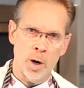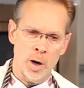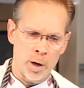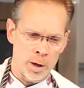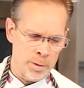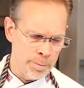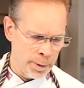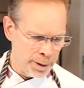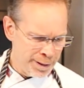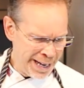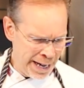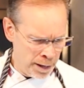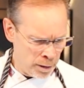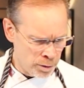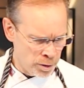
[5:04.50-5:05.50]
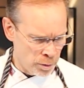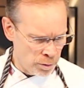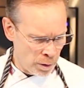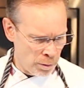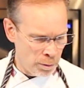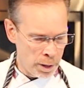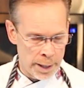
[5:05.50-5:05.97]
hard. But I also
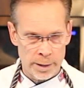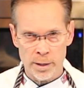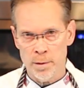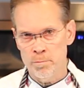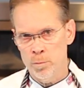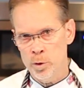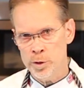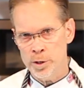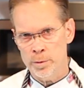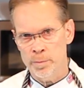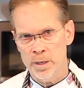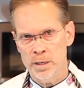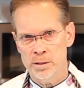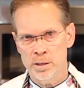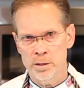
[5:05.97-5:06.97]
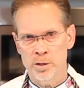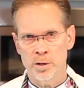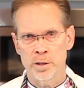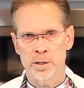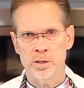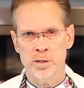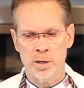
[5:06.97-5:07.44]
don't like them mushy because then you're
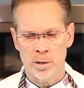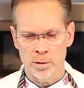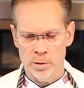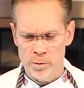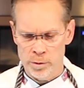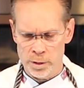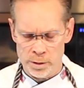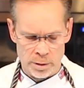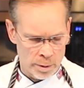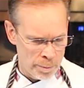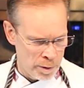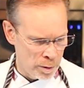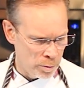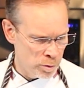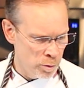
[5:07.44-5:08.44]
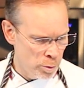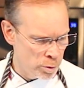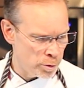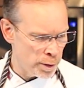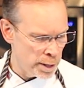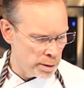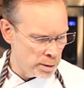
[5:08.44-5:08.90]
going to start losing some of those
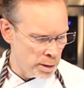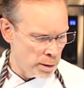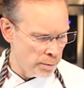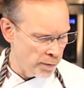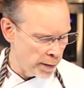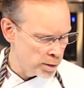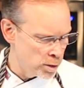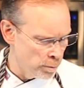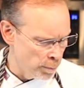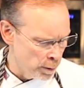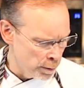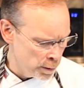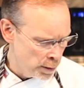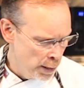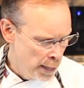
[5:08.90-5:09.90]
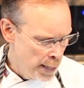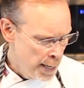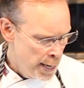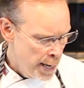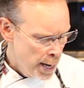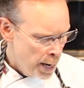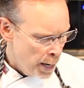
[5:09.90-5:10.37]
nutrients in the vegetables.
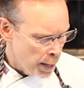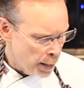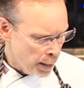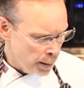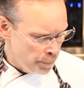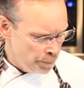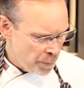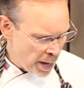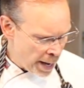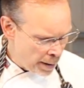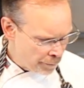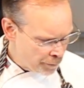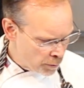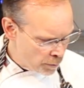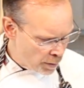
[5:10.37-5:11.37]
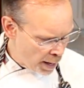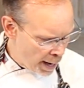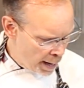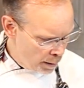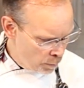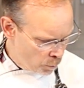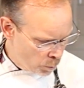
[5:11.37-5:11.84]
After
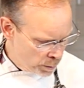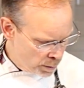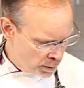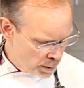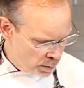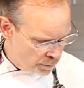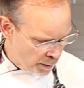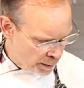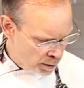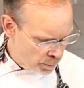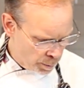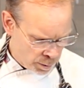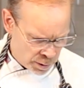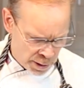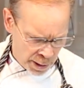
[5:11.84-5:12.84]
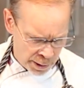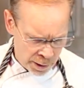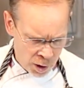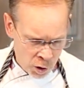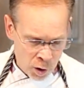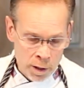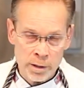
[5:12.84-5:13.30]
that, once these vegetables get
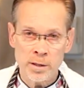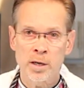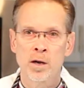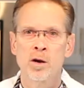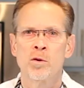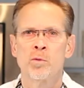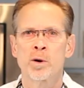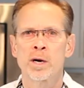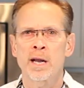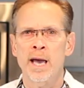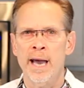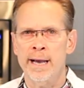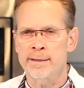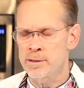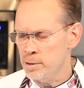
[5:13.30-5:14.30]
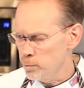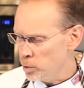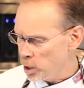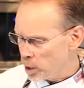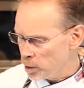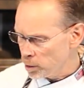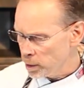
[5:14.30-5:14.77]
cooked, we're going to add some
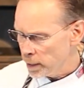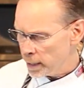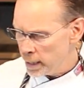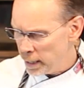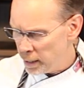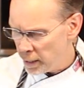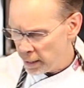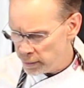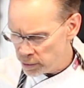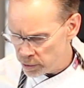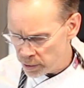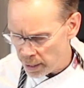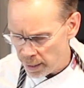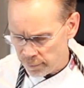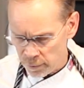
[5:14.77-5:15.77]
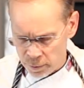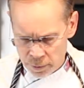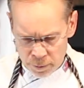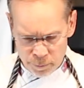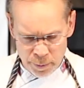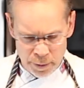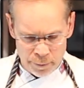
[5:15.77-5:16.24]
garlic. And I just have a
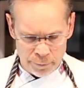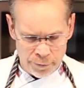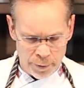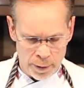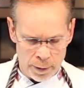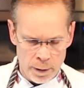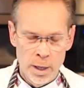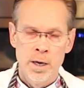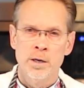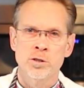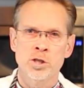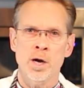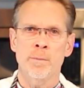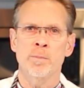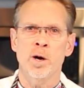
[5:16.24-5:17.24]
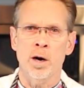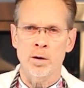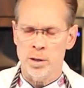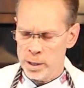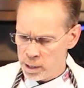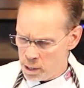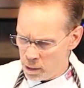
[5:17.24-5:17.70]
little bit of chopped
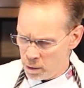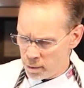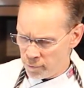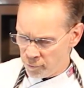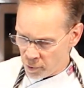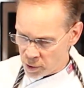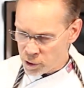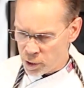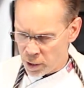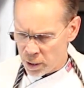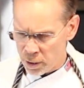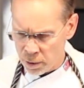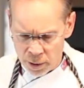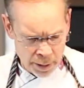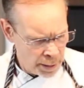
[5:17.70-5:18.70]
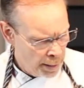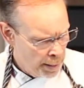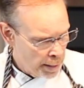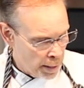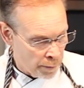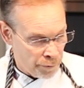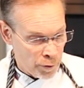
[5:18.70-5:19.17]
garlic here, fresh garlic.
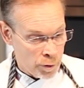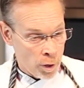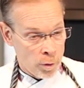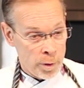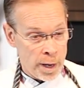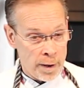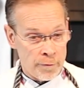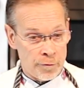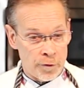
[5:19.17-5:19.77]
If you don't have